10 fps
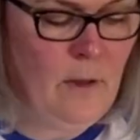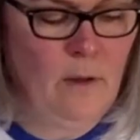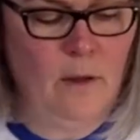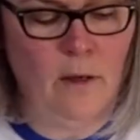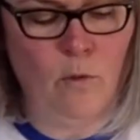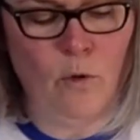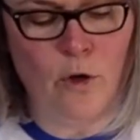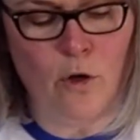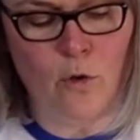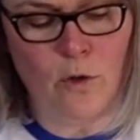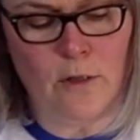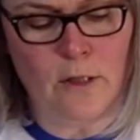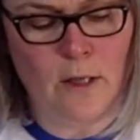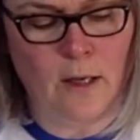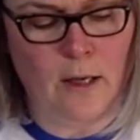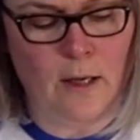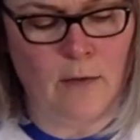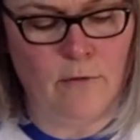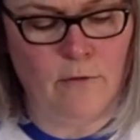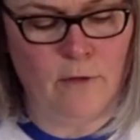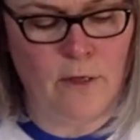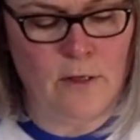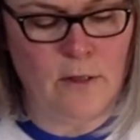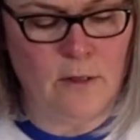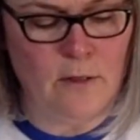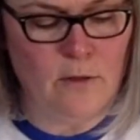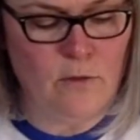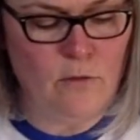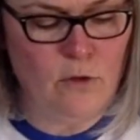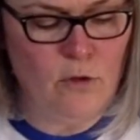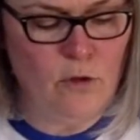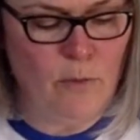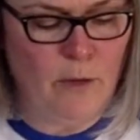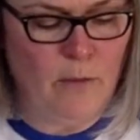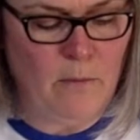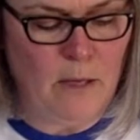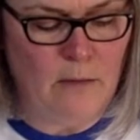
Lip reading: And what you're going to have is a little gingerbread man.